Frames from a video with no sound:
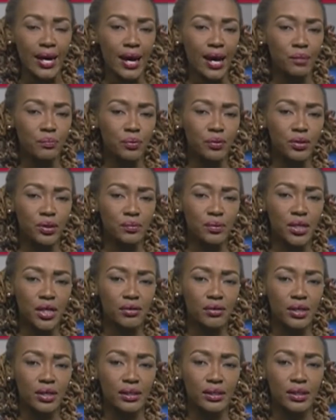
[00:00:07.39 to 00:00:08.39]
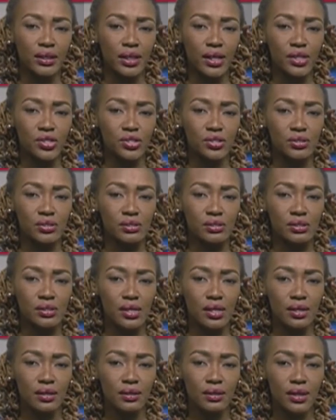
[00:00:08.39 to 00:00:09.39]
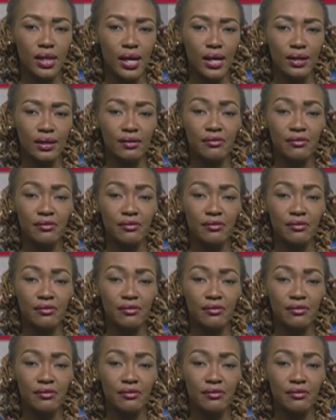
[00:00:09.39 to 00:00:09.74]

and preliminary indications state that